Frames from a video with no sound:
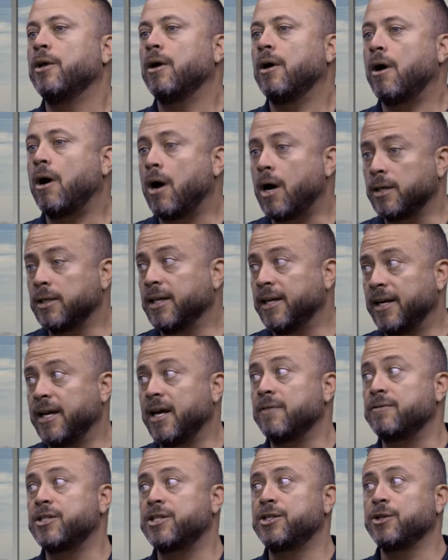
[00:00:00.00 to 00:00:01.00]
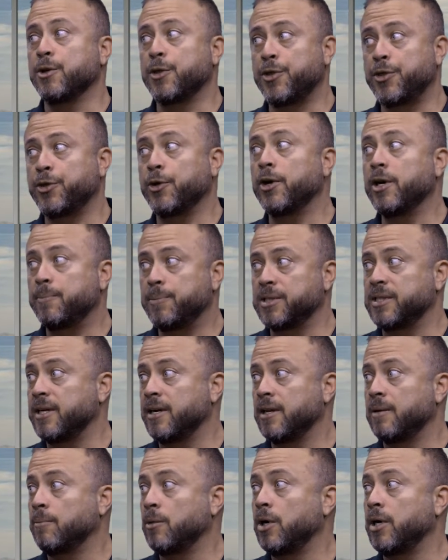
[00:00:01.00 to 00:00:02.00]
oddly enough, still 30%
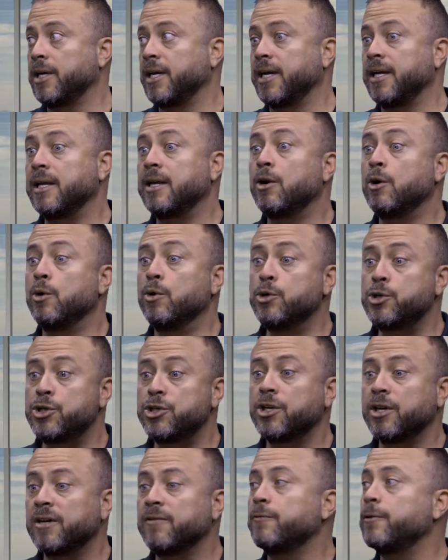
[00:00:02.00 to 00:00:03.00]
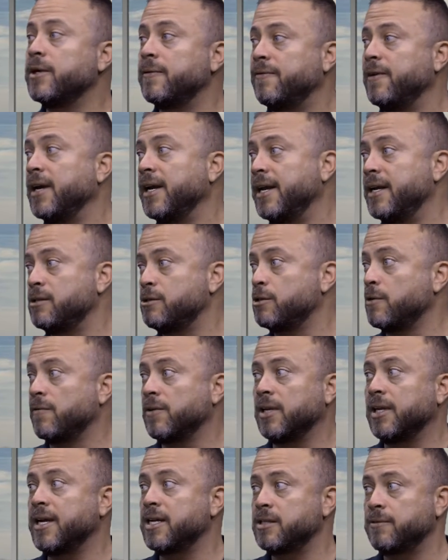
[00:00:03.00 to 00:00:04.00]
of the market who should have refinanced over
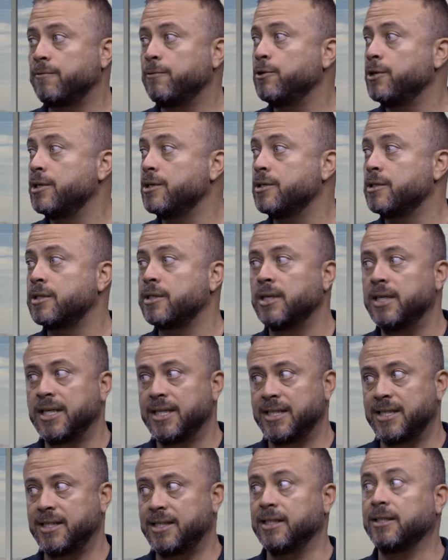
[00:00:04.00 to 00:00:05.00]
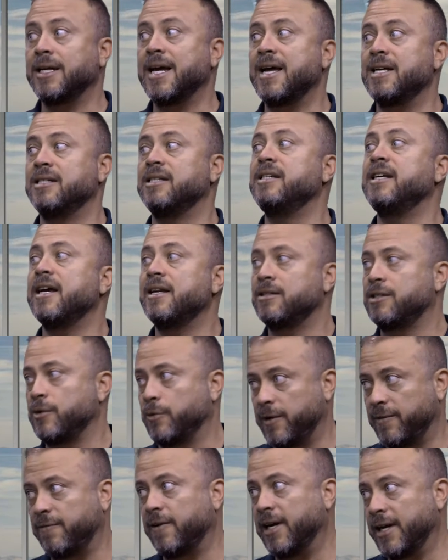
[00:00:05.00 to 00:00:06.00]
the last few years still has yet to
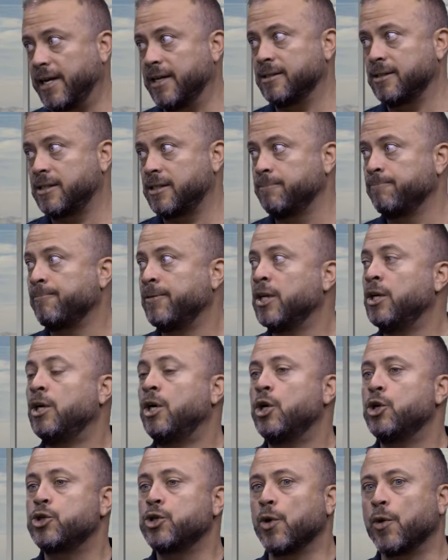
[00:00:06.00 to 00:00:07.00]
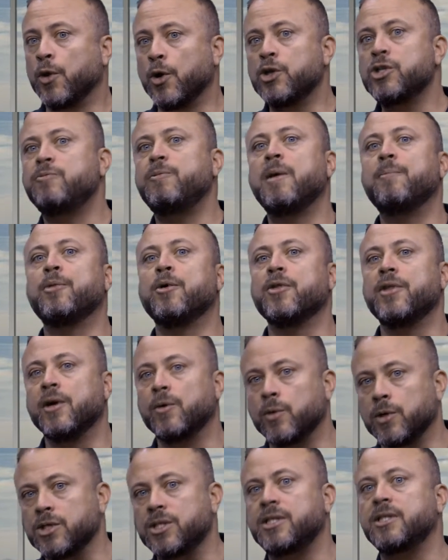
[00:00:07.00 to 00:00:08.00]
refinance. So those people that
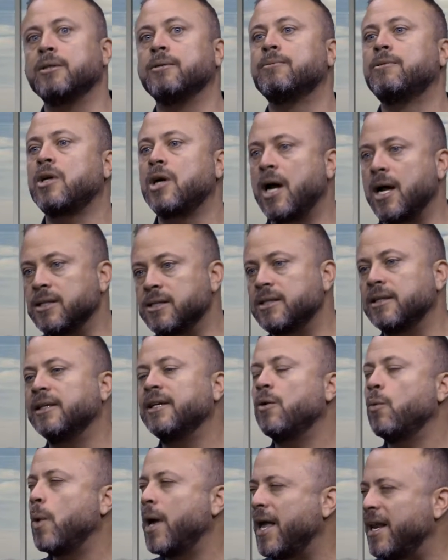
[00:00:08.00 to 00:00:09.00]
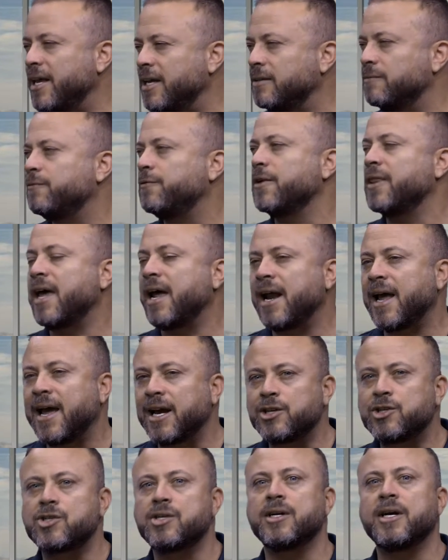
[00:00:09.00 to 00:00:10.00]
were still constantly waiting for that
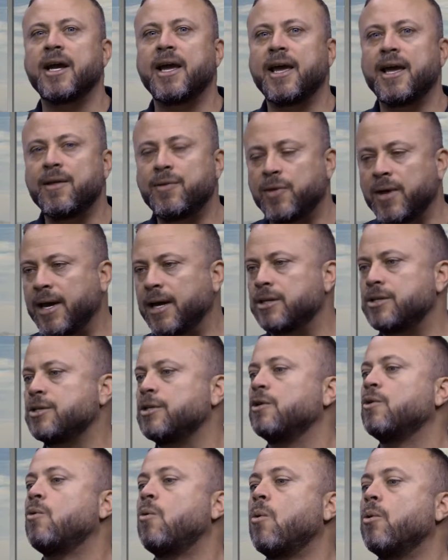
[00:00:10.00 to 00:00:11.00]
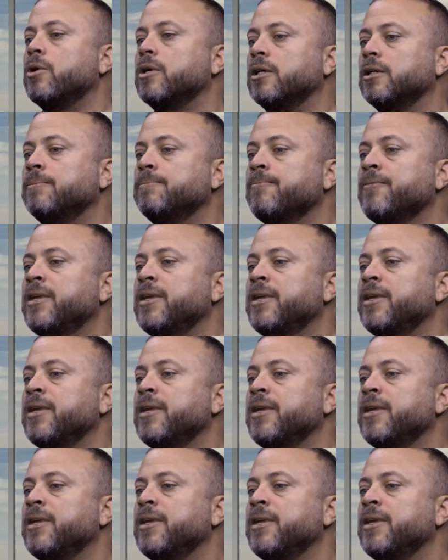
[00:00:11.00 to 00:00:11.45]
extra eighth, extra quarter,